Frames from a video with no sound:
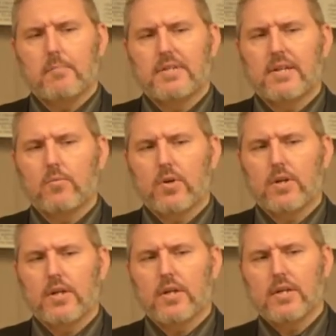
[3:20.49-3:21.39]
but then we're
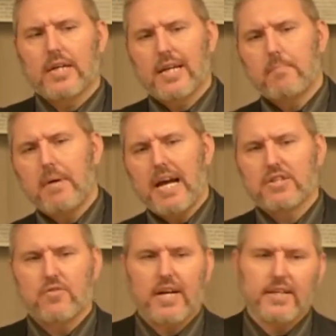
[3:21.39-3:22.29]
gonna kind of
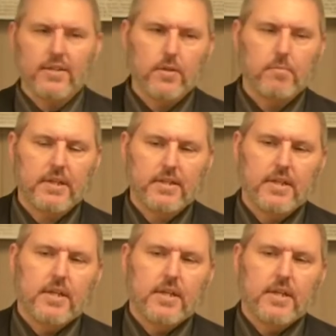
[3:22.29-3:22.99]
backtrack a little bit